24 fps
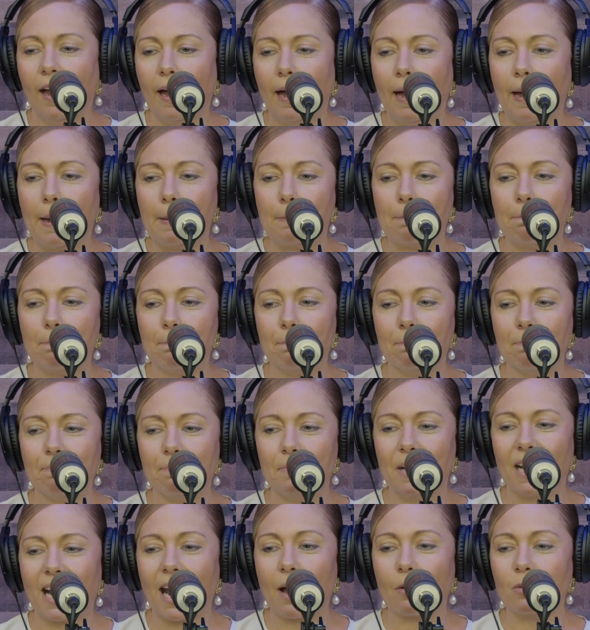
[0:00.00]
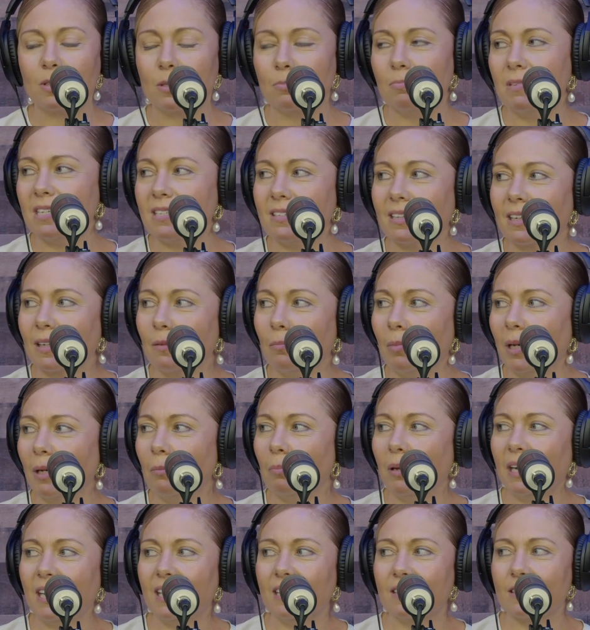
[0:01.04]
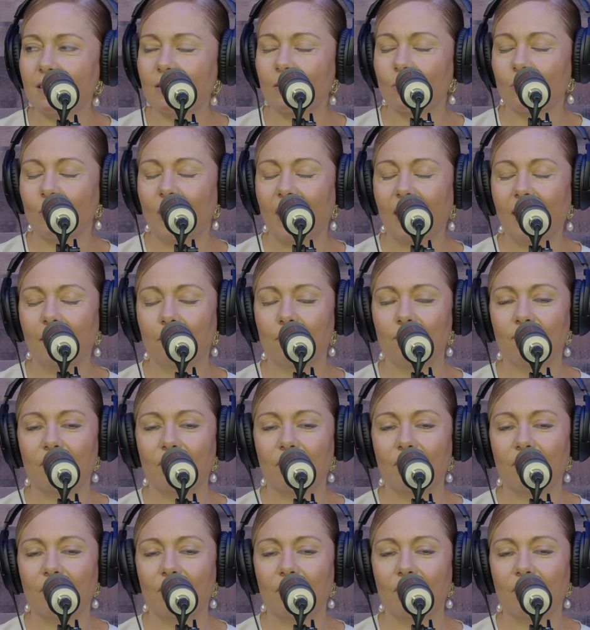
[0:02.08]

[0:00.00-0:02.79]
But I was missing a big piece, right?